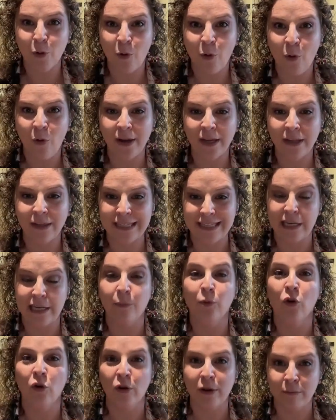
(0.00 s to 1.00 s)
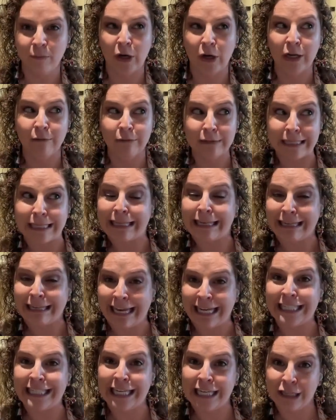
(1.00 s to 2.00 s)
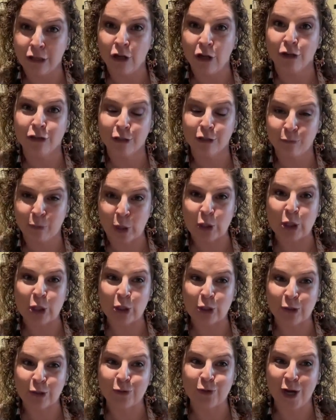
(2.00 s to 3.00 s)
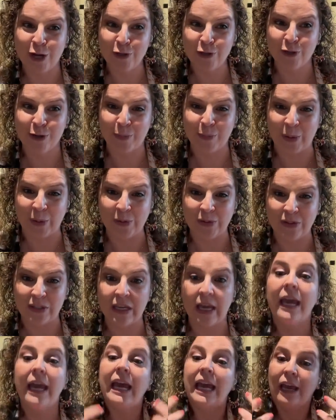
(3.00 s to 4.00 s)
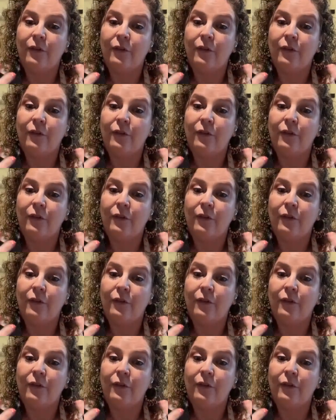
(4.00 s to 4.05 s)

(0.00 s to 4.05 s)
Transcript: the stablecoin market was like the 19th largest purchaser of treasury bills.